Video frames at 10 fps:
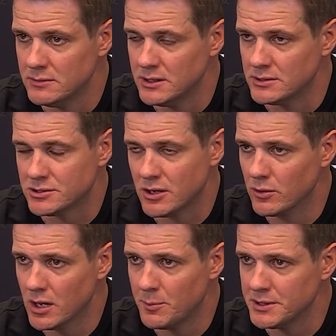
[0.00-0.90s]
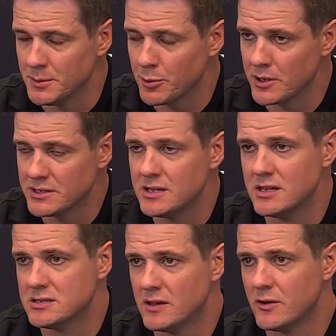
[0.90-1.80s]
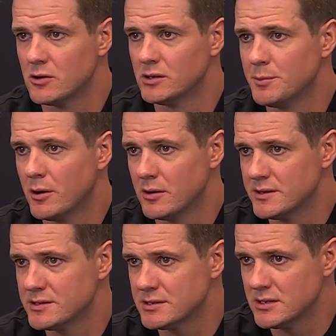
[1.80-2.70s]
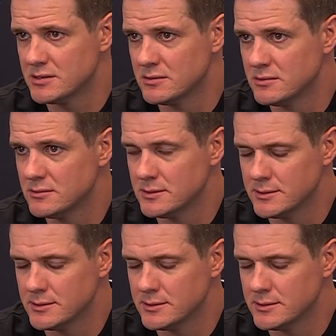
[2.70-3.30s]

It showed up in the preseason and the early part of this season,